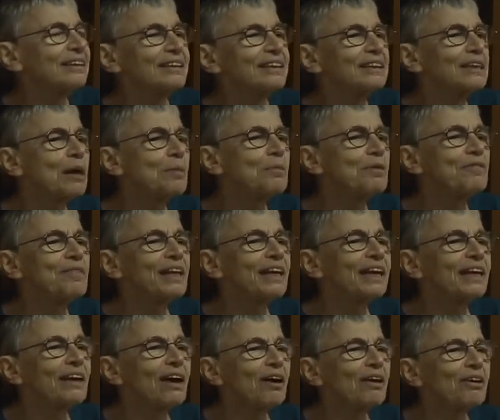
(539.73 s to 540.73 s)
Some of the
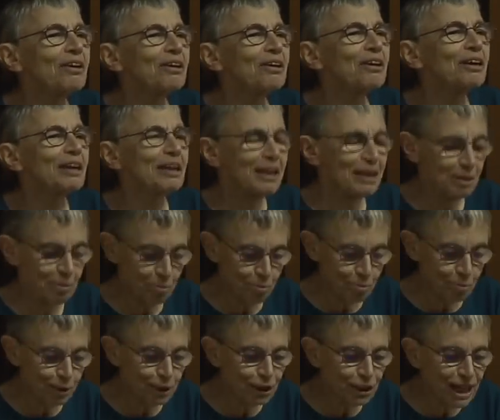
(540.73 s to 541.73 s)
young can
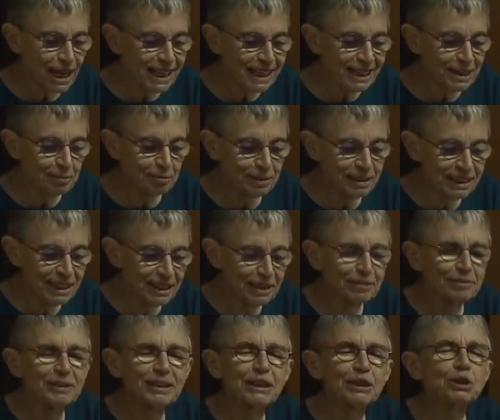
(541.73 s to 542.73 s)
project
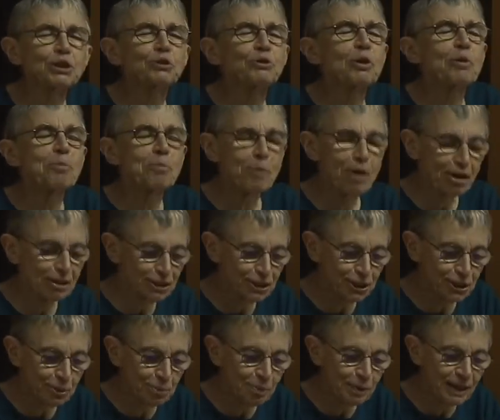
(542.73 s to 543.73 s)
themselves into a Marshall